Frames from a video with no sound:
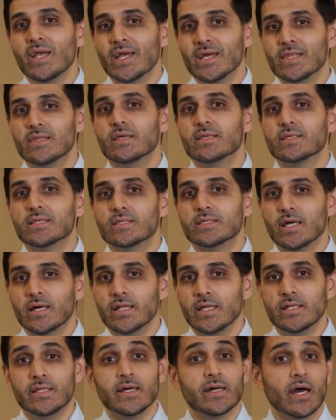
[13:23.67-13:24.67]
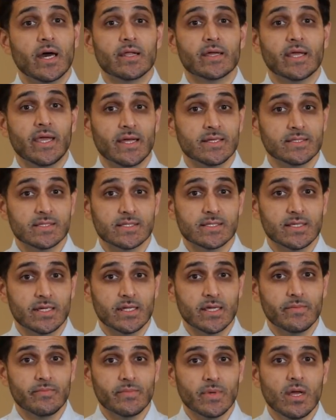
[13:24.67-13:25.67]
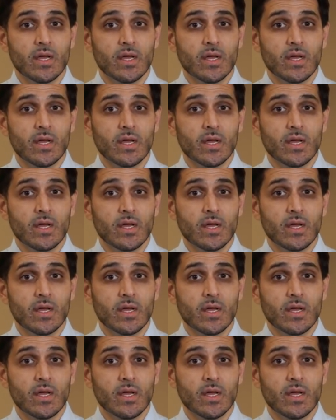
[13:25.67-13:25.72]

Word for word: In this study done out of Kansas City,